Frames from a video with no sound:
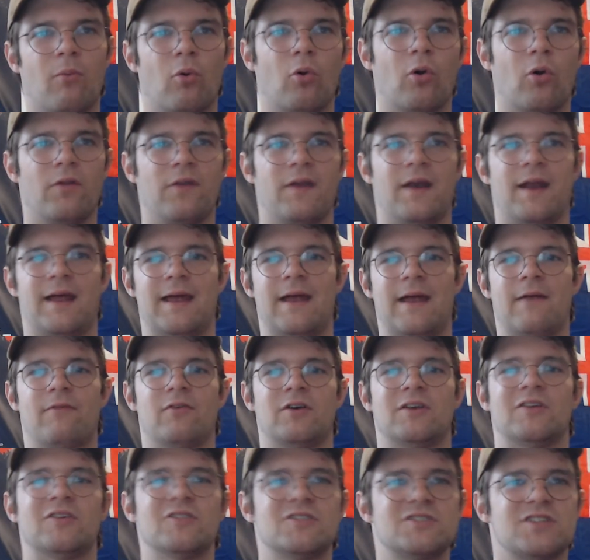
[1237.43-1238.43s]
more than I
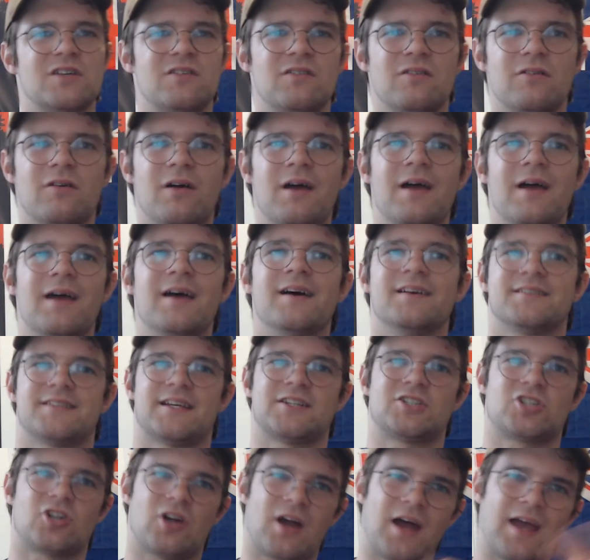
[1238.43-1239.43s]
ever used to do. Is
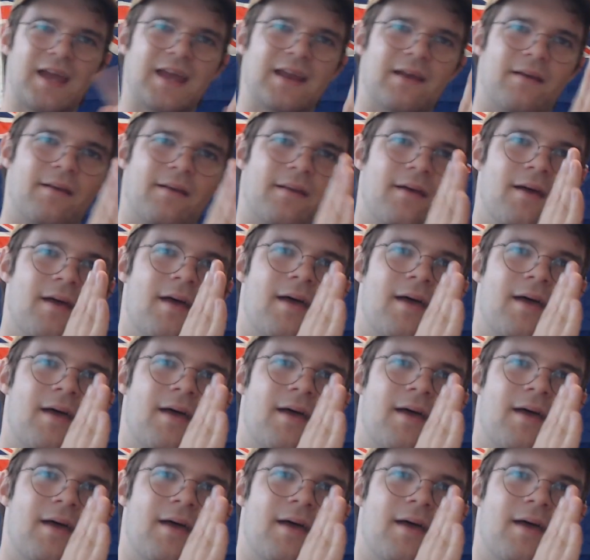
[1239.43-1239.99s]
I try and